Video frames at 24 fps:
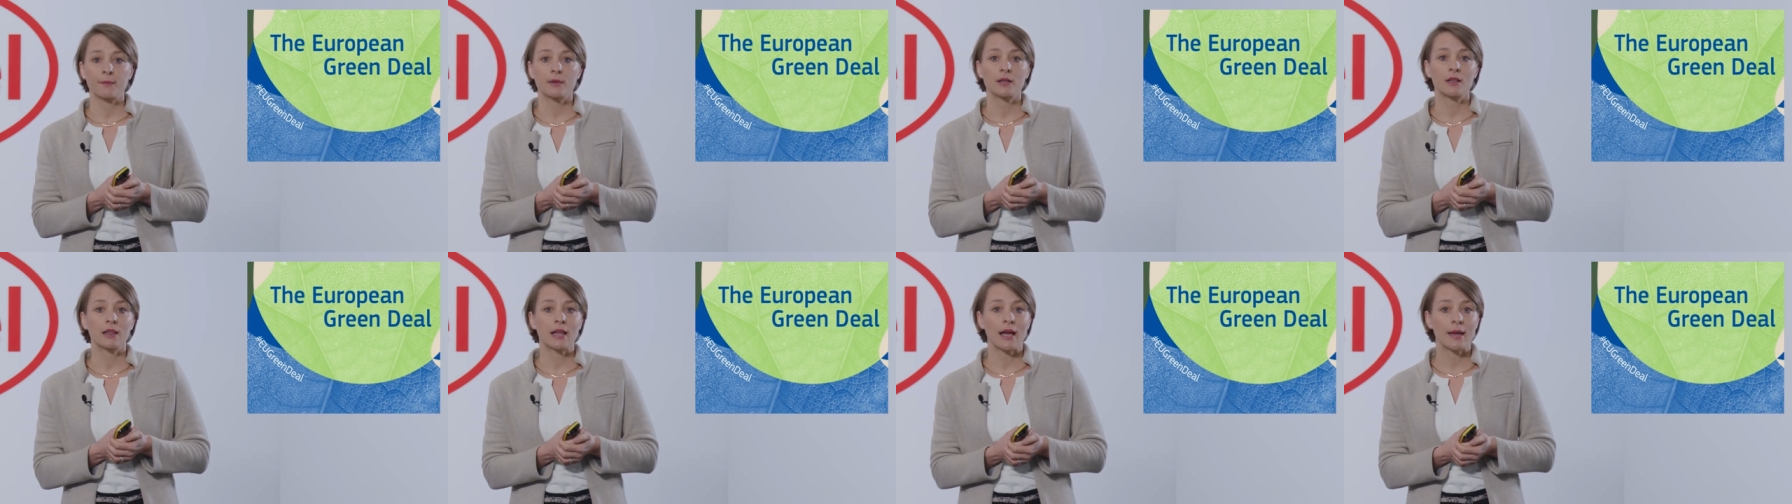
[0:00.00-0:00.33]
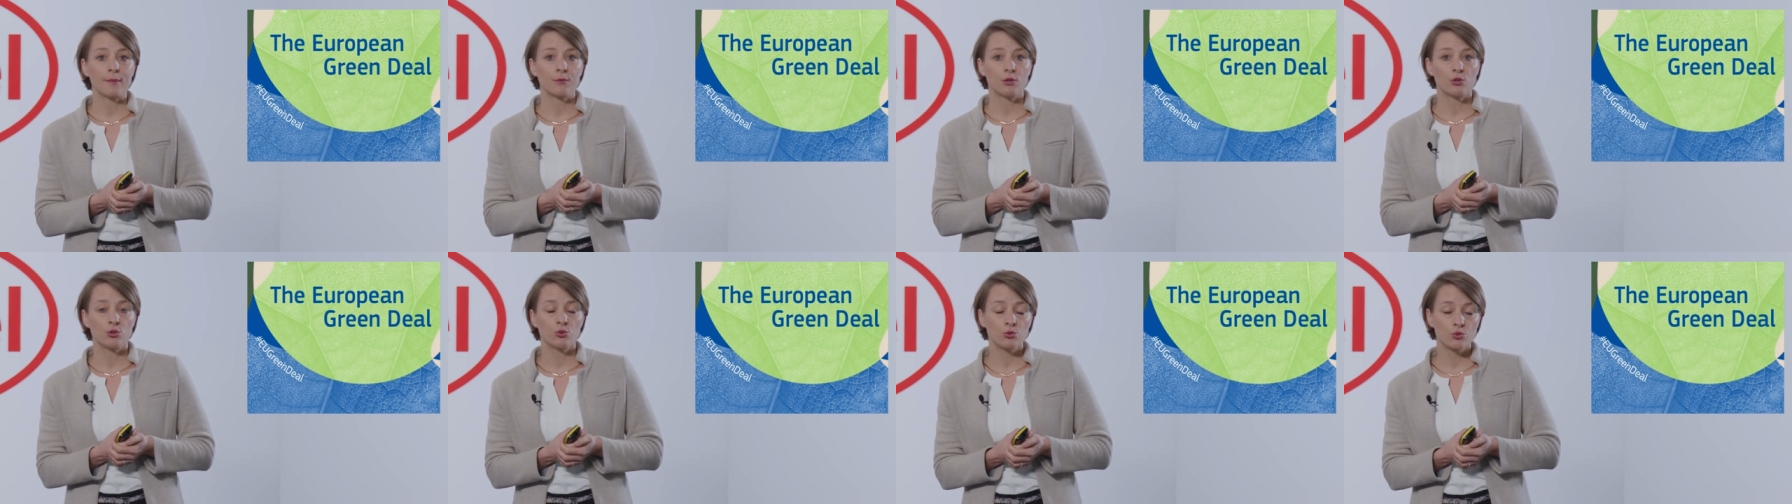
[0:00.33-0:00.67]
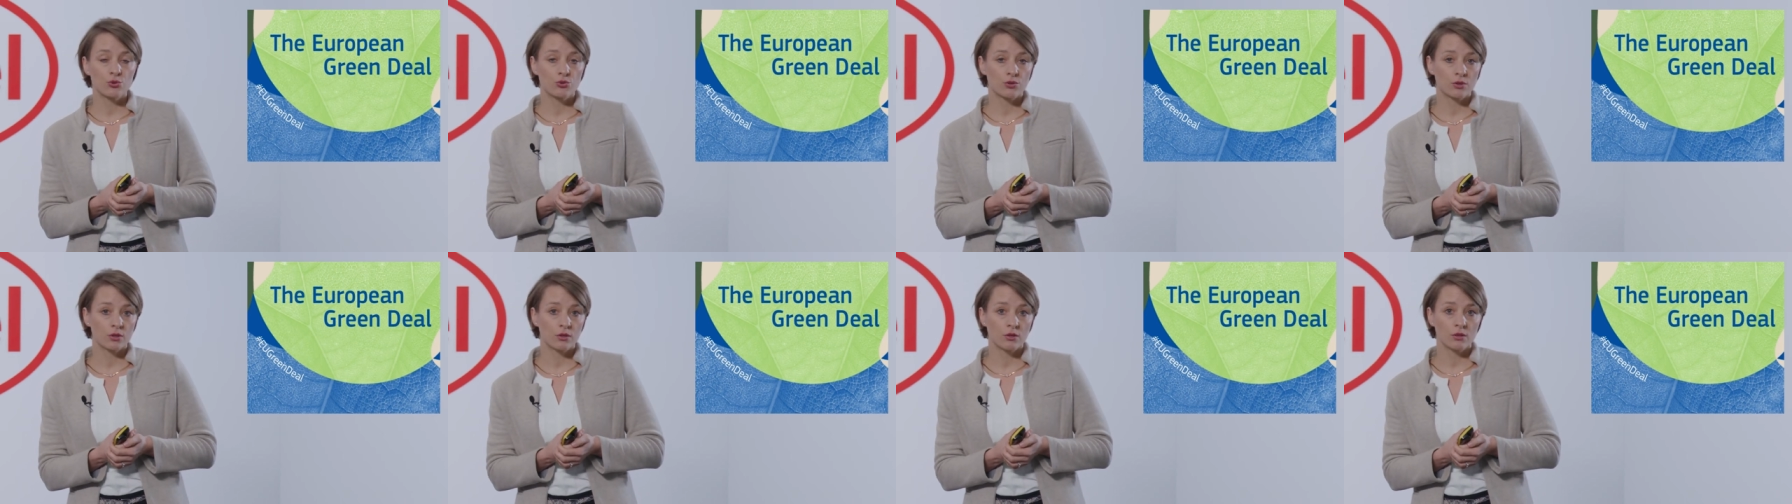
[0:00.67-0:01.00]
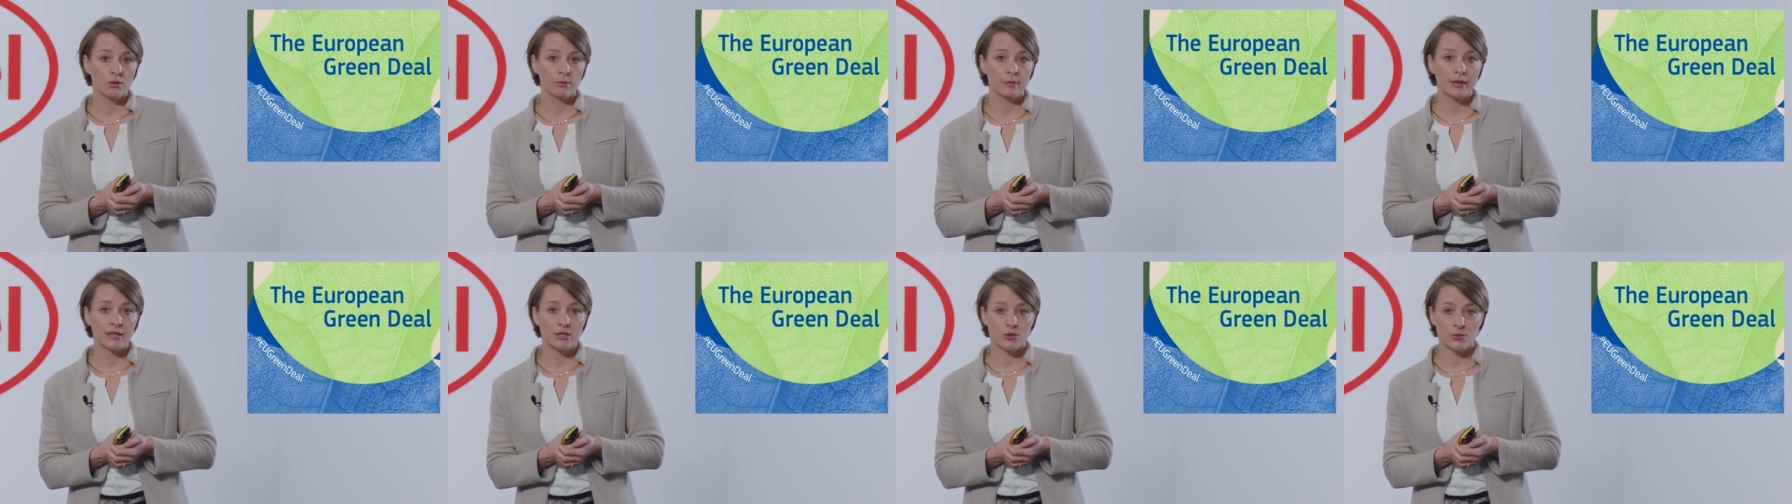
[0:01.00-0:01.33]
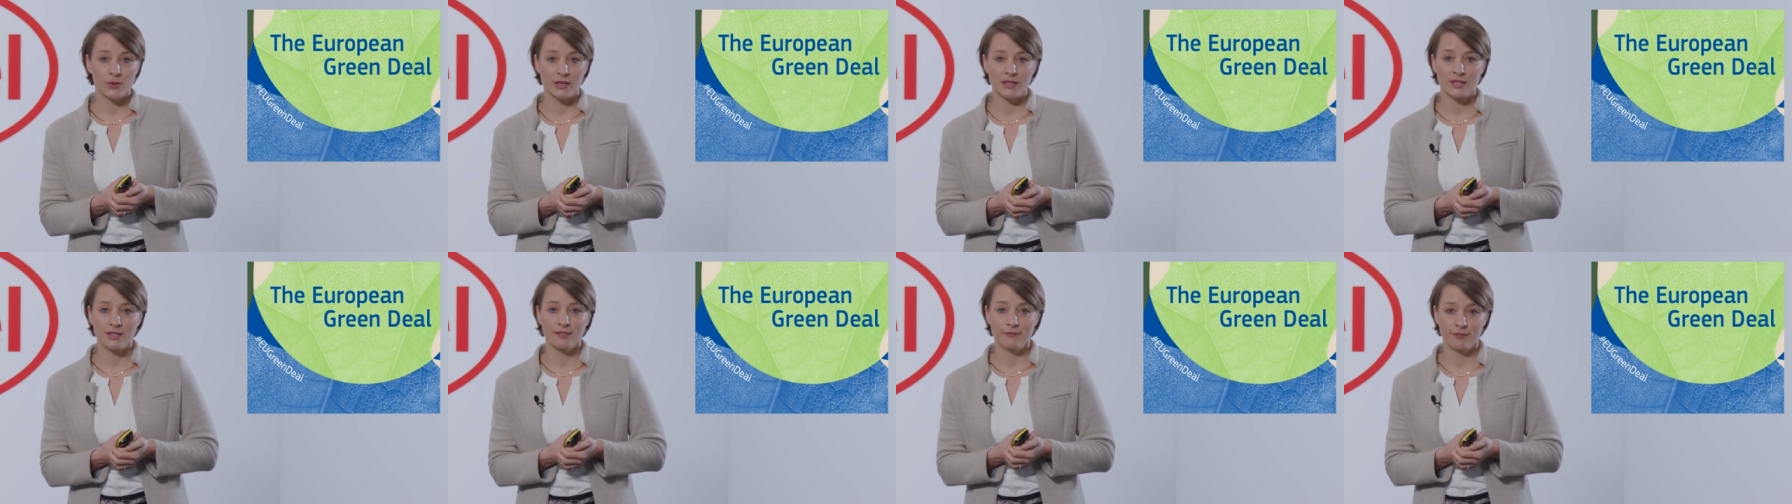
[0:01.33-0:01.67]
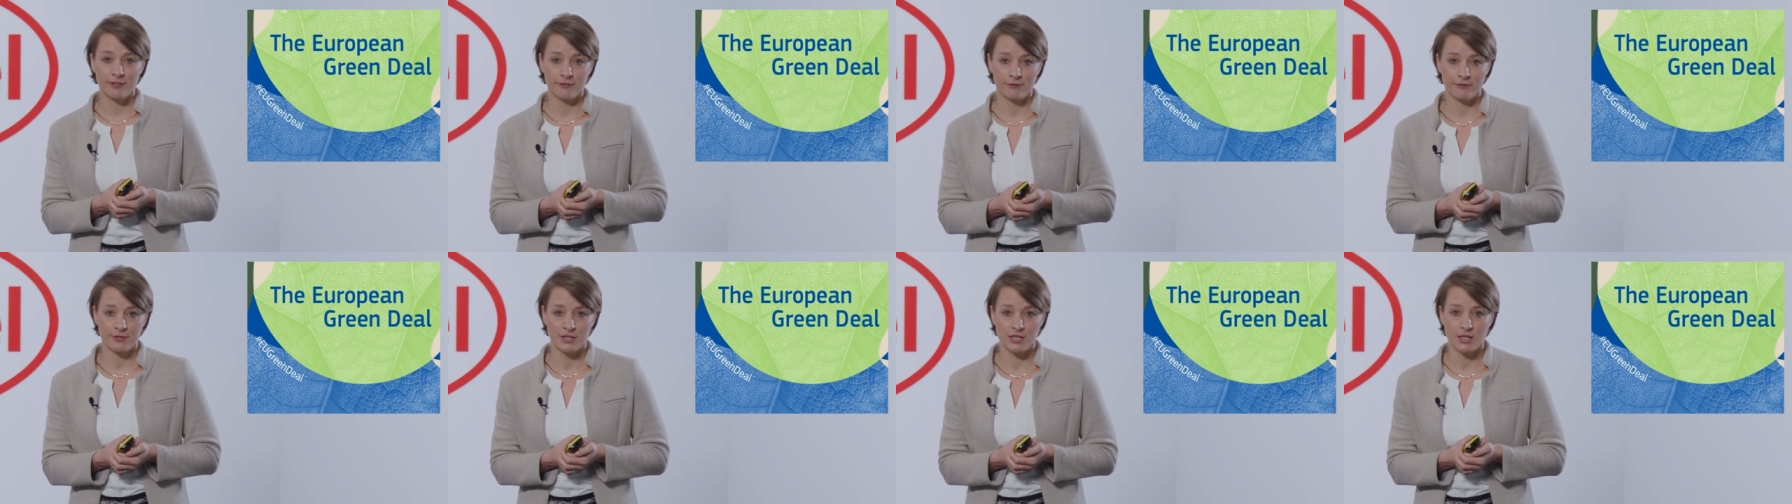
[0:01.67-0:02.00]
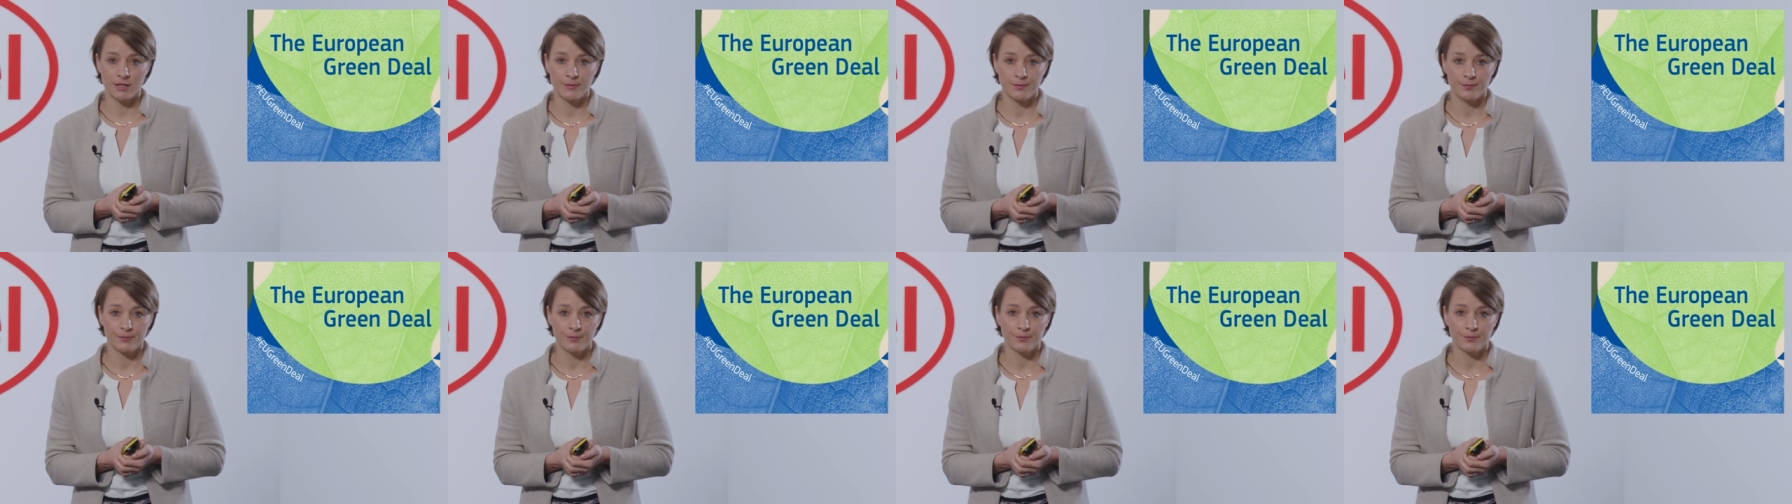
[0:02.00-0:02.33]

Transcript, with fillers: climate neutral by 2050.